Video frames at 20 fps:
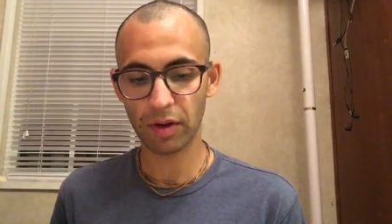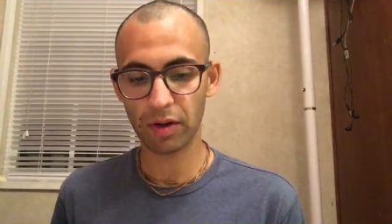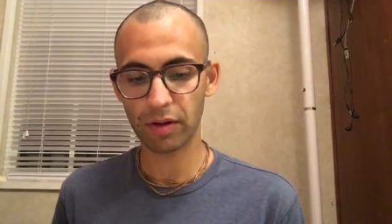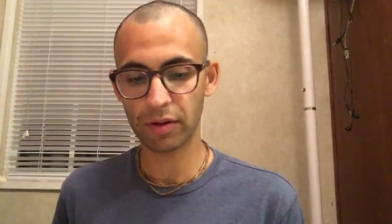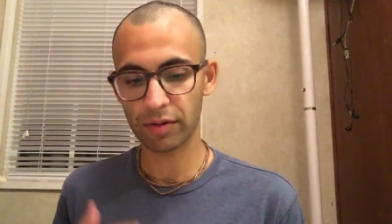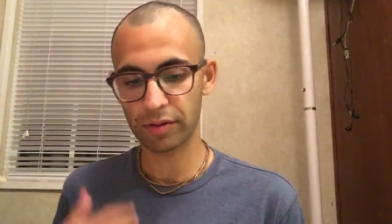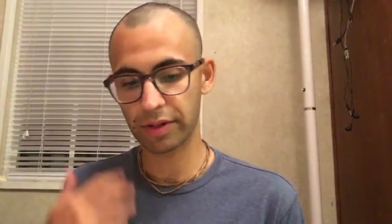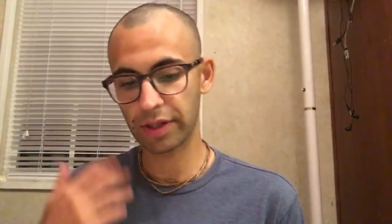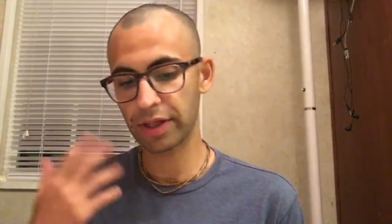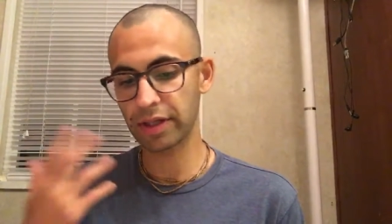
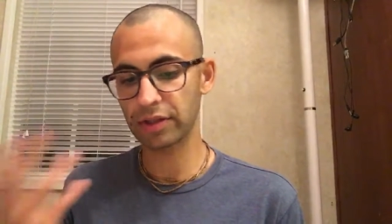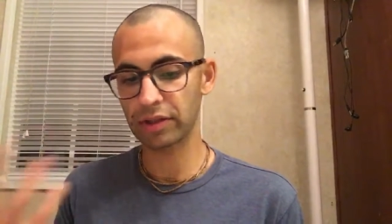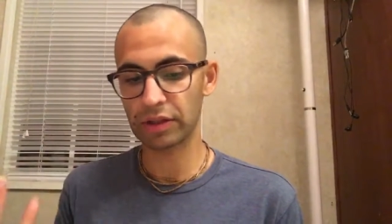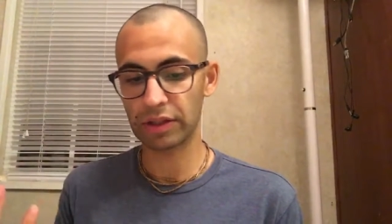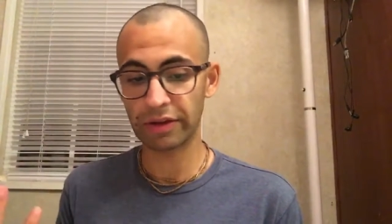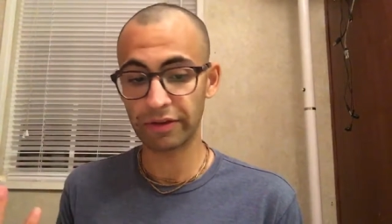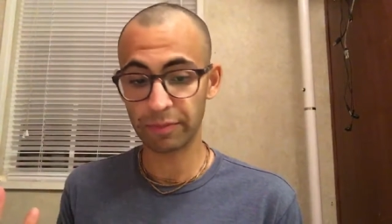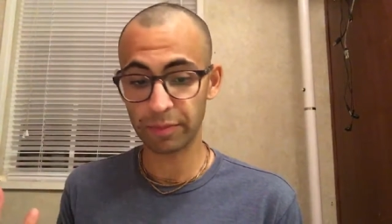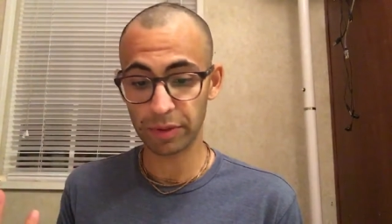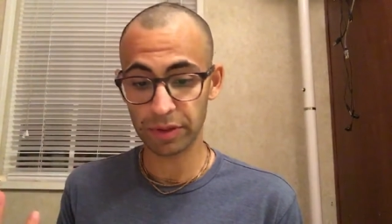are there to
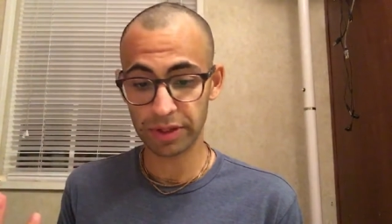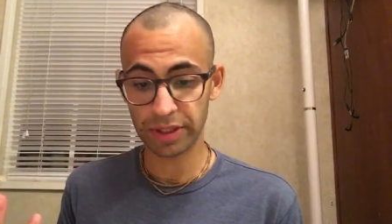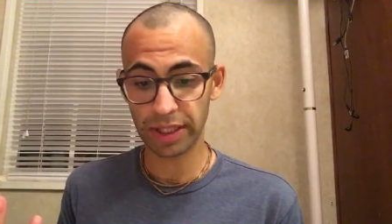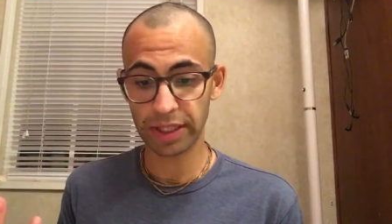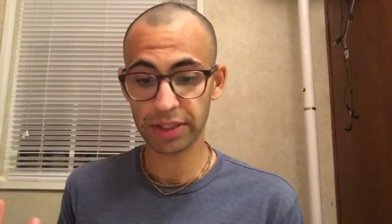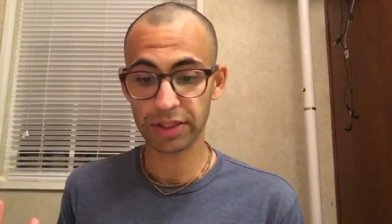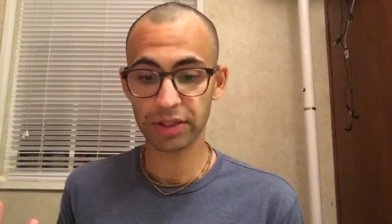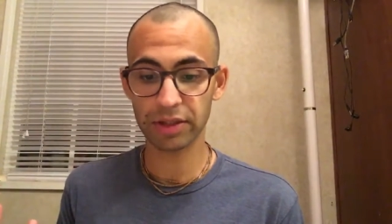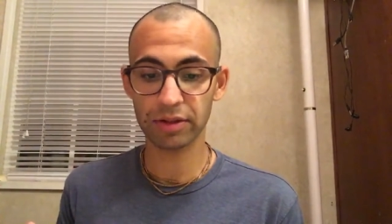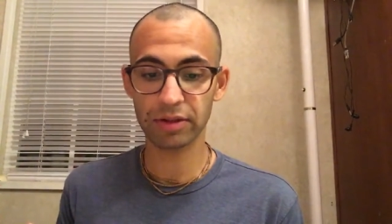give
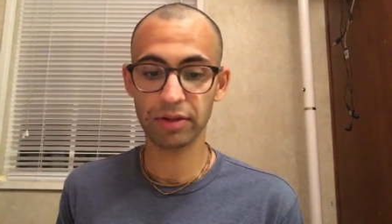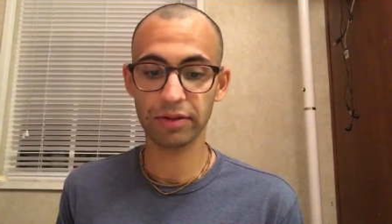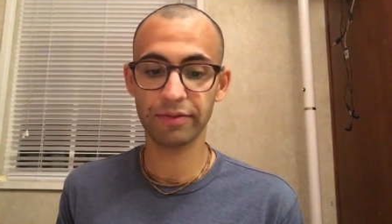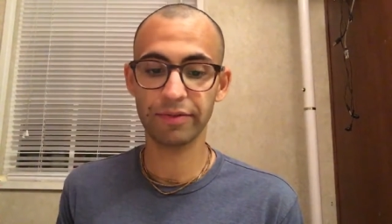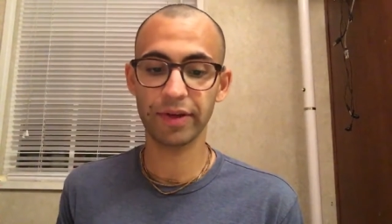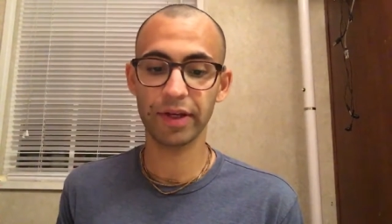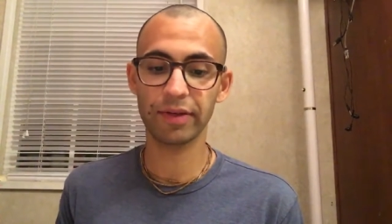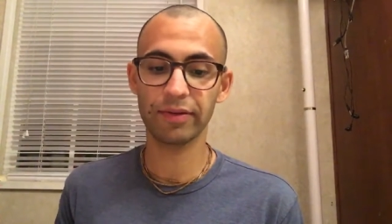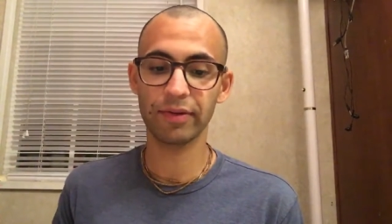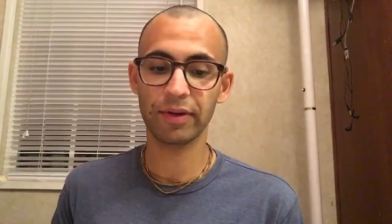protection to the
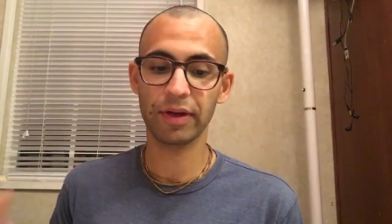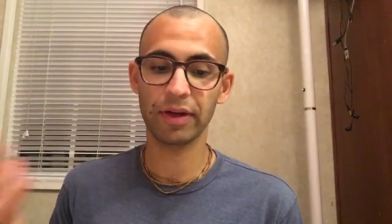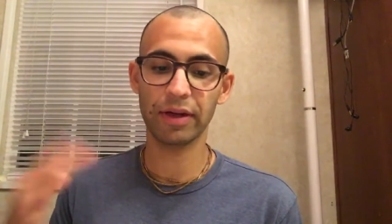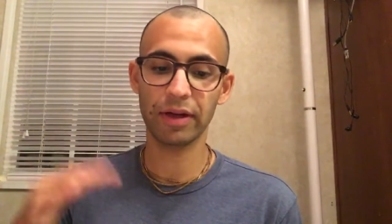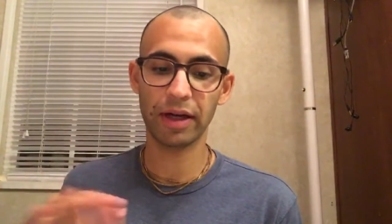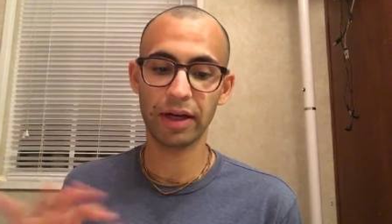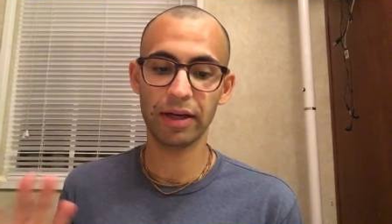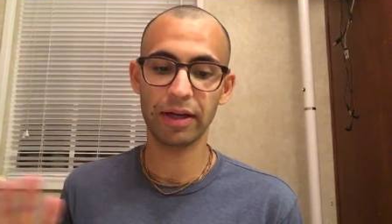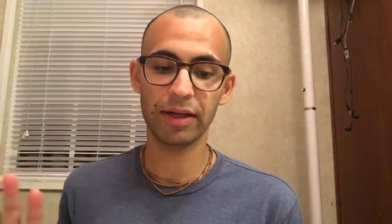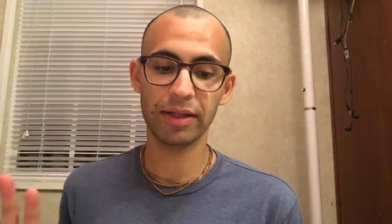faithful and
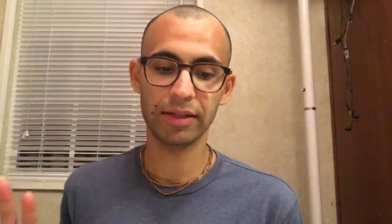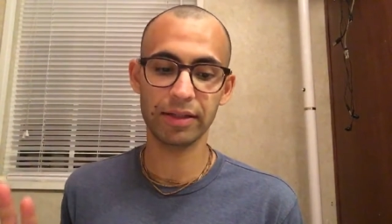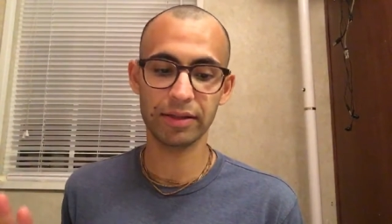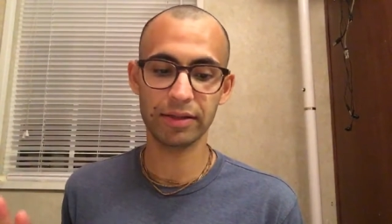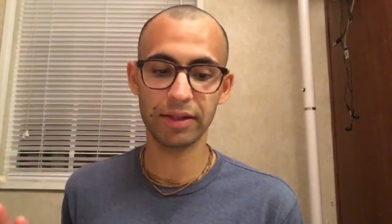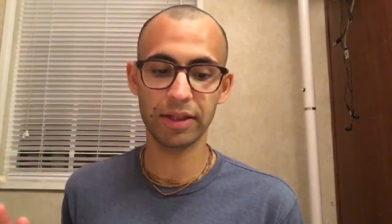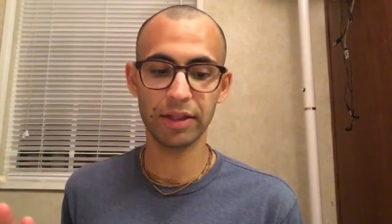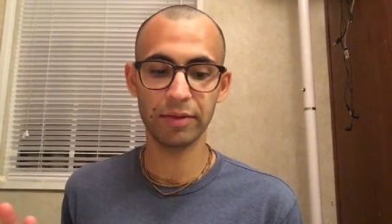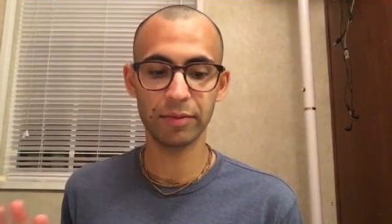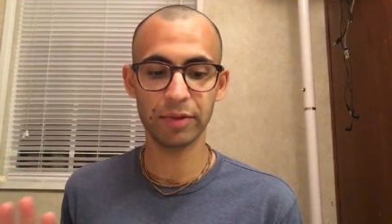annihilate the
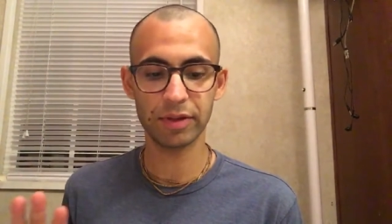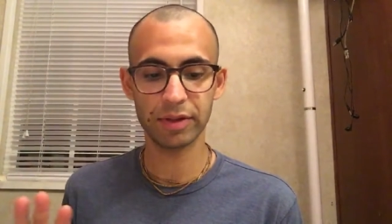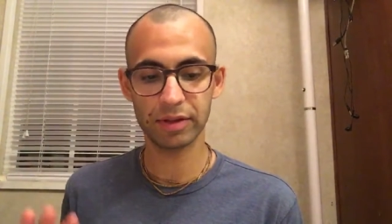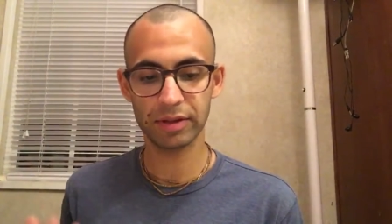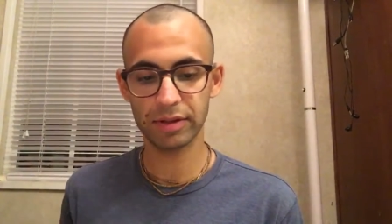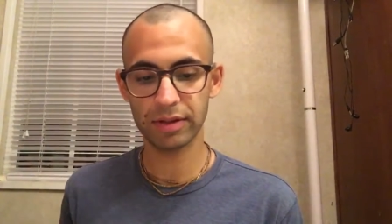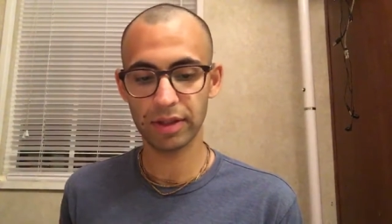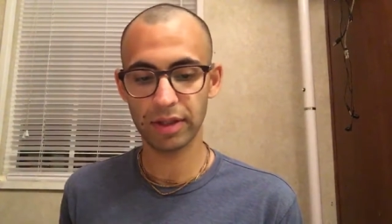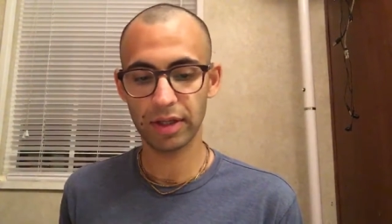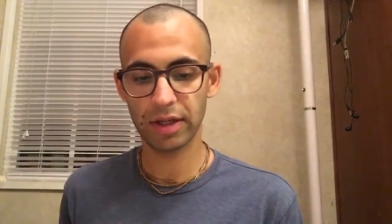demons,